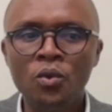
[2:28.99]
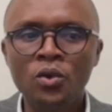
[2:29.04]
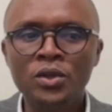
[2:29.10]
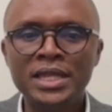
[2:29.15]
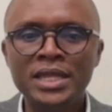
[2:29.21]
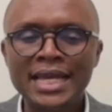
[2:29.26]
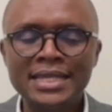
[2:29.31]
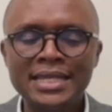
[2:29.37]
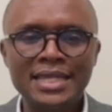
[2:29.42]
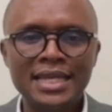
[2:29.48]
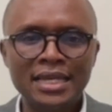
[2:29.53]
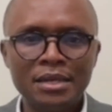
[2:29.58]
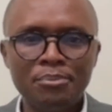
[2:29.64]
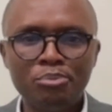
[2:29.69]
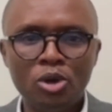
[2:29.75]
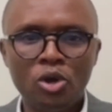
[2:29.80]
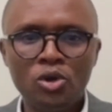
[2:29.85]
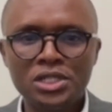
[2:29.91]
there is an
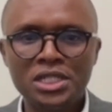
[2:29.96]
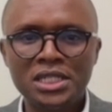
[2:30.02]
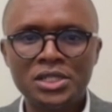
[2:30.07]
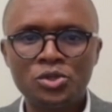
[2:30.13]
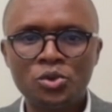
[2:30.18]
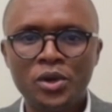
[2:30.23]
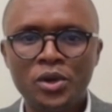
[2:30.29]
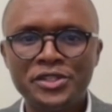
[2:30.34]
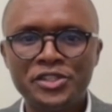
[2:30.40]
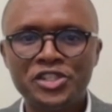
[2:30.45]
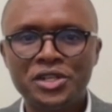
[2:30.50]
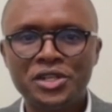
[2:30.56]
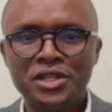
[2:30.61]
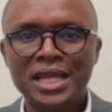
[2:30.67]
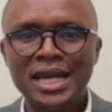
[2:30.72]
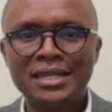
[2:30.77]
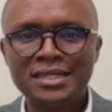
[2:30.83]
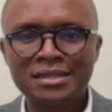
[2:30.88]
important question
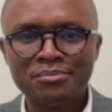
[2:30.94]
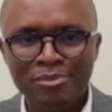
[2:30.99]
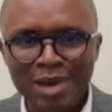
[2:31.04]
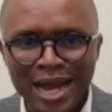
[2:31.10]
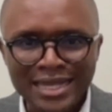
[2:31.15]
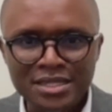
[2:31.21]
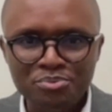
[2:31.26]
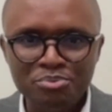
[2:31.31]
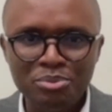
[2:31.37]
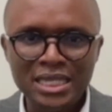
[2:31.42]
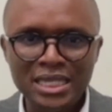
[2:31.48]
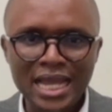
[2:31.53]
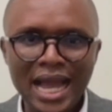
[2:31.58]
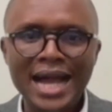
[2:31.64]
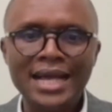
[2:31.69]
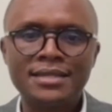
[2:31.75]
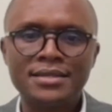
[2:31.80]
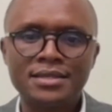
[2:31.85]
that must be
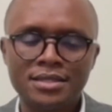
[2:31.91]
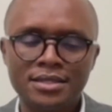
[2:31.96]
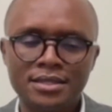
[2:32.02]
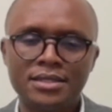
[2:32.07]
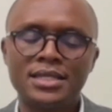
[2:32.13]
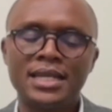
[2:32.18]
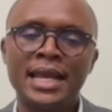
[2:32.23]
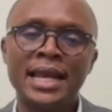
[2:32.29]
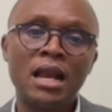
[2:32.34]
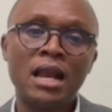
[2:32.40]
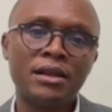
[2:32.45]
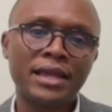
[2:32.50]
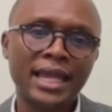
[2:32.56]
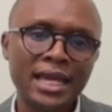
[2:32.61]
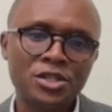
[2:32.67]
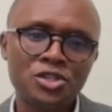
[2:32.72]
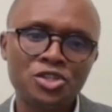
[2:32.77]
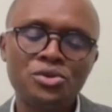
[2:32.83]
answered, and I'll
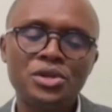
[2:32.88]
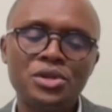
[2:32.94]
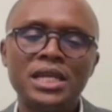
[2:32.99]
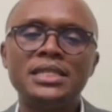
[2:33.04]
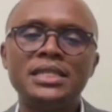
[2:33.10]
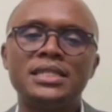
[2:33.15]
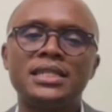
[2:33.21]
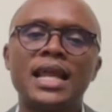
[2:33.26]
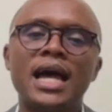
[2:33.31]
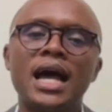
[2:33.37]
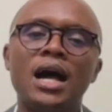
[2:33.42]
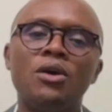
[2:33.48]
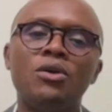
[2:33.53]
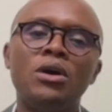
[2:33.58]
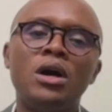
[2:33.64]
get to it now.